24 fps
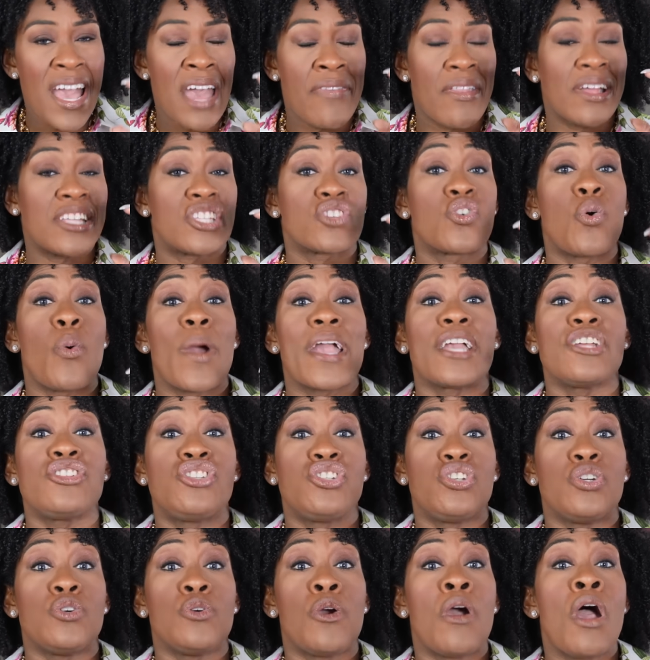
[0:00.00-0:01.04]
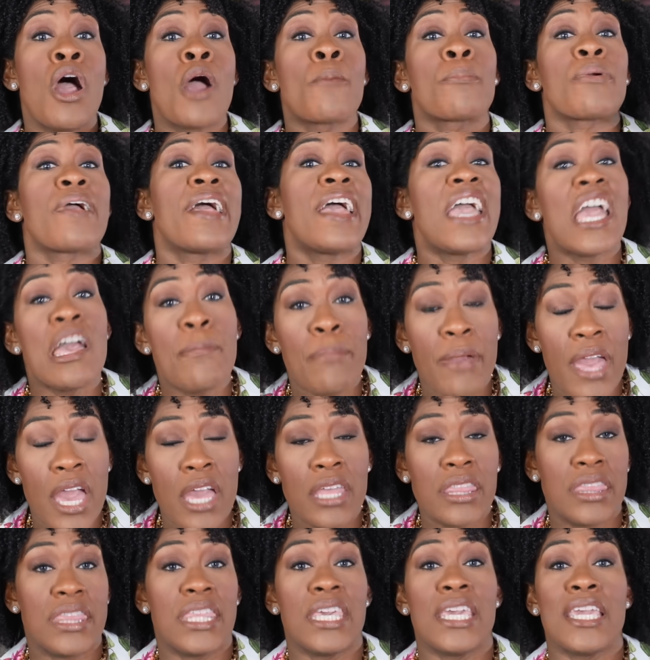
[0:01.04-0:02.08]
that's going to
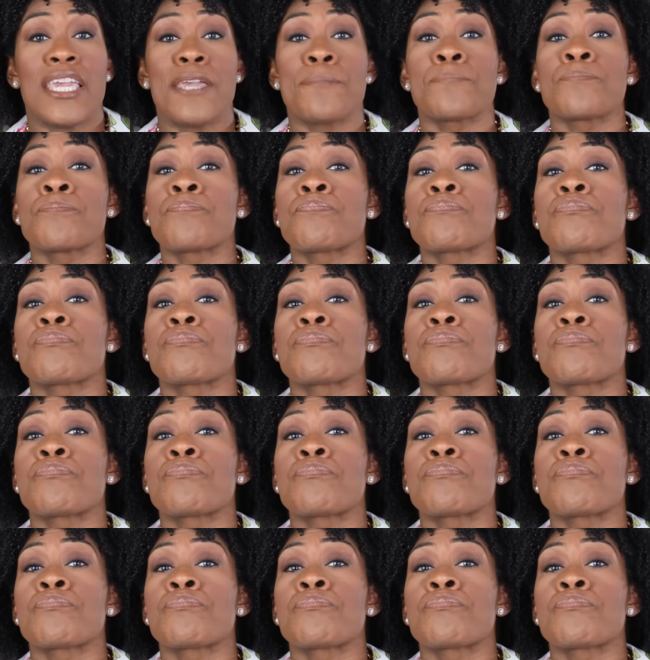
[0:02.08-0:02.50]
prohibit the